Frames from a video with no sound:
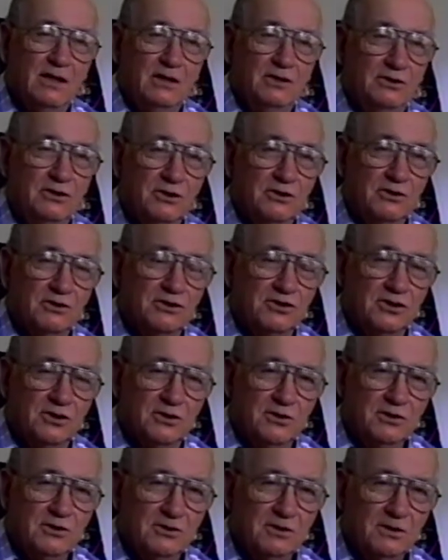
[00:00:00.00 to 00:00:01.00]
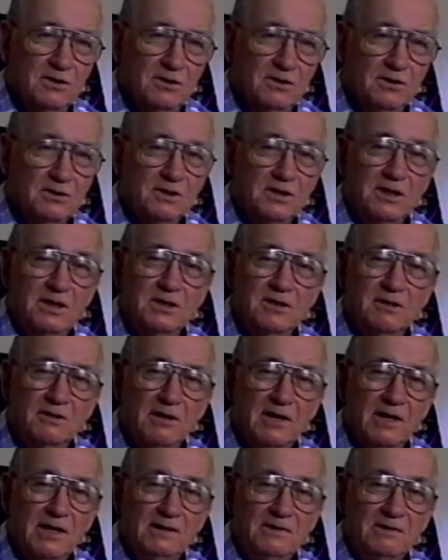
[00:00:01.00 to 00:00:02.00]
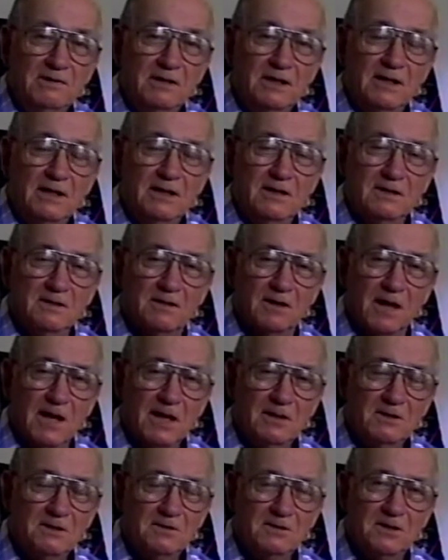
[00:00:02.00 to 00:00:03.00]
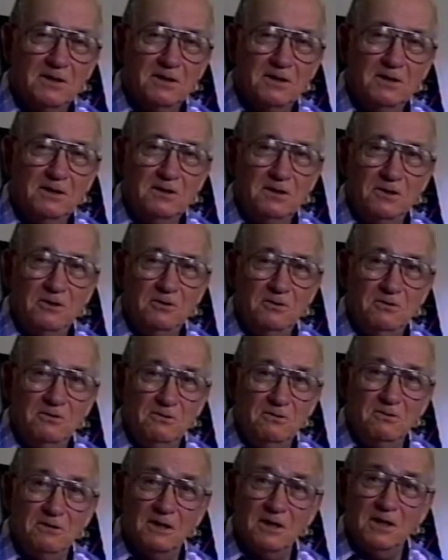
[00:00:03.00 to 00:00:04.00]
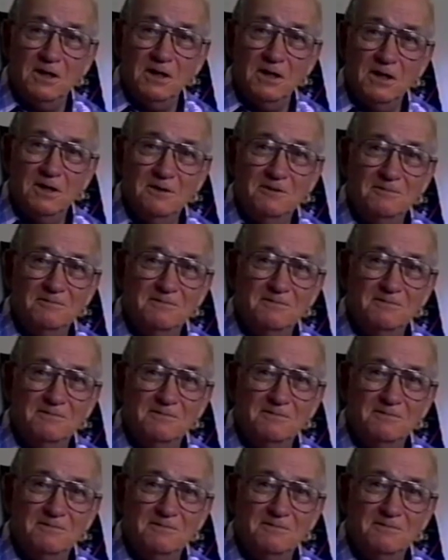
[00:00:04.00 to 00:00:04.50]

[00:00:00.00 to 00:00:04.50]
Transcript: You're sure looking great, glad to see you again.